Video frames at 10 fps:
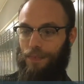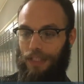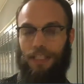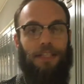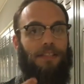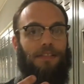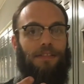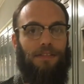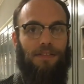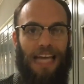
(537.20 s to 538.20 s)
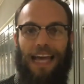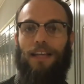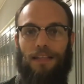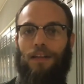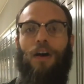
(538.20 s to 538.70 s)
really
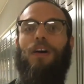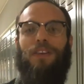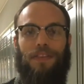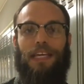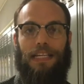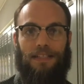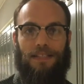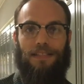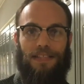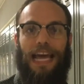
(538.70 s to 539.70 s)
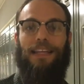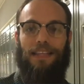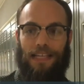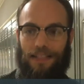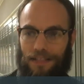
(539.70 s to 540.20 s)
hard things, sad
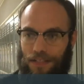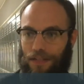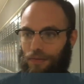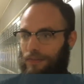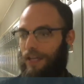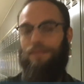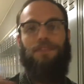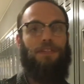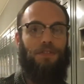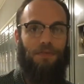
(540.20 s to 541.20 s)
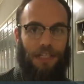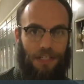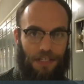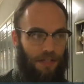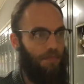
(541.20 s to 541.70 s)
things, tough
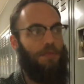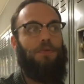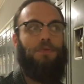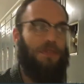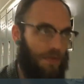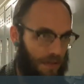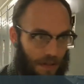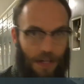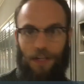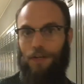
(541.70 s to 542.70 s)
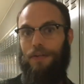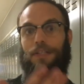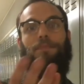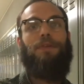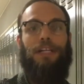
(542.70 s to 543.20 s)
situations, abuse or
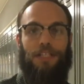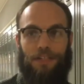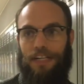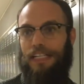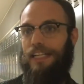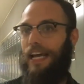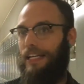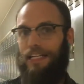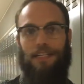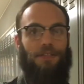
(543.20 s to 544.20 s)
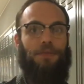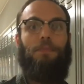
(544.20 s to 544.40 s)
depression or anxiety, and it's